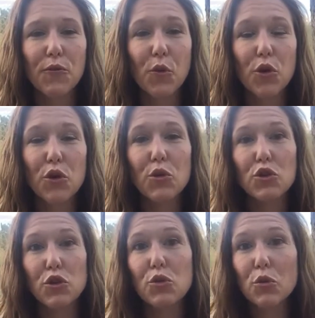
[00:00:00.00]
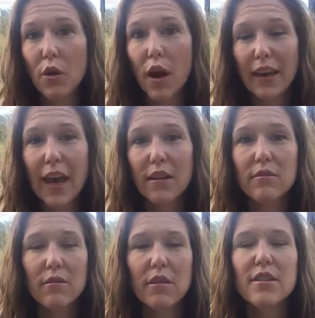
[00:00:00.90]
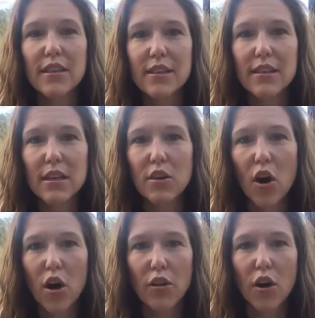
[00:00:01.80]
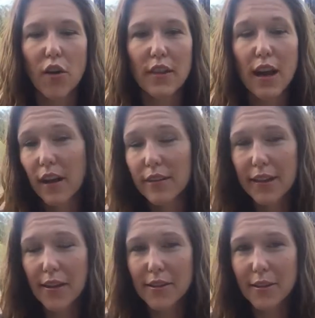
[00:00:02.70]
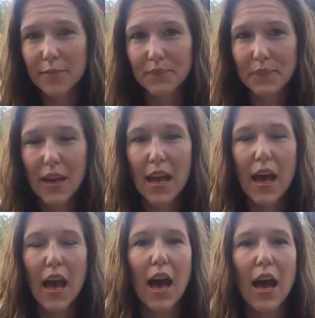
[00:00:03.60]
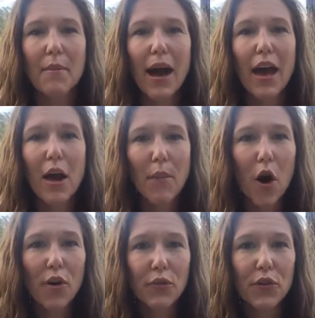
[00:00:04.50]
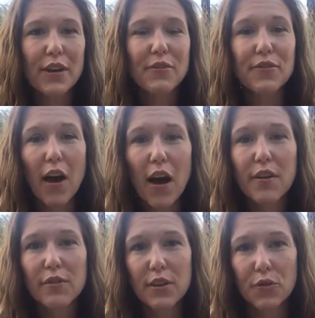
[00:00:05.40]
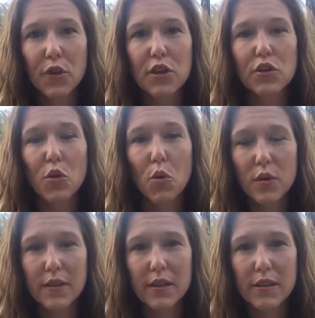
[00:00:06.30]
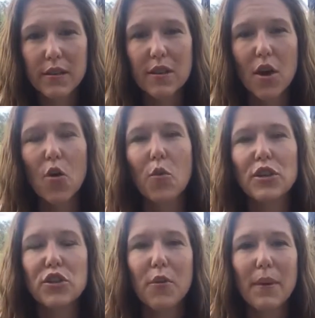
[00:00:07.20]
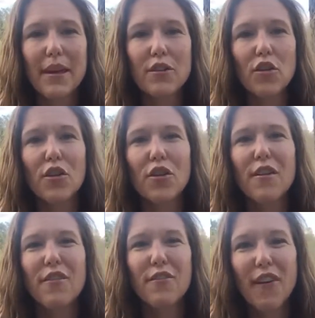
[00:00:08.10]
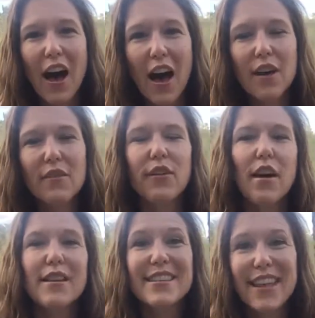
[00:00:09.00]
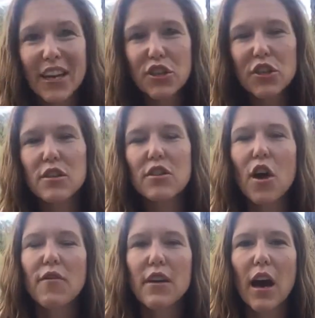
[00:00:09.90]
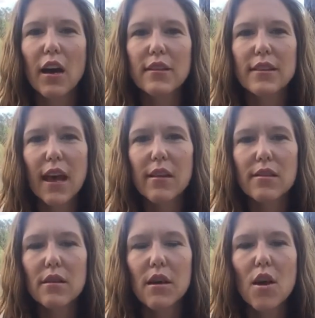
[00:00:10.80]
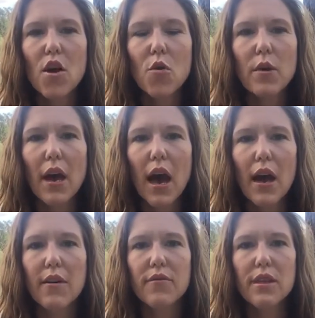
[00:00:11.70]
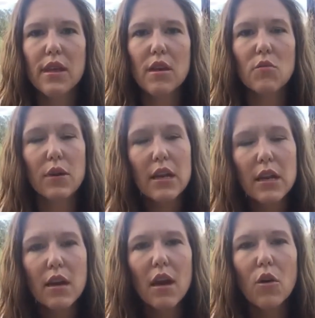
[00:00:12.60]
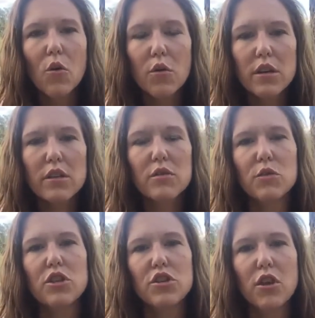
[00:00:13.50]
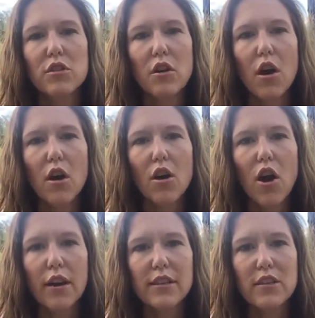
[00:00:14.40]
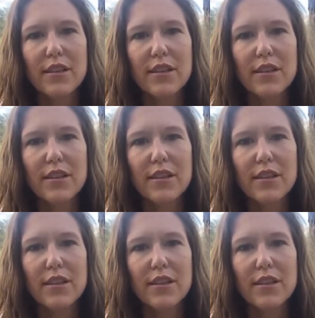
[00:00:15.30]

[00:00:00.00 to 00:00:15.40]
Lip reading: for you to, again, succeed on the IELTS test. I am offering five different courses, which are based on the five sections of the IELTS test. We have the reading course, which starts on August the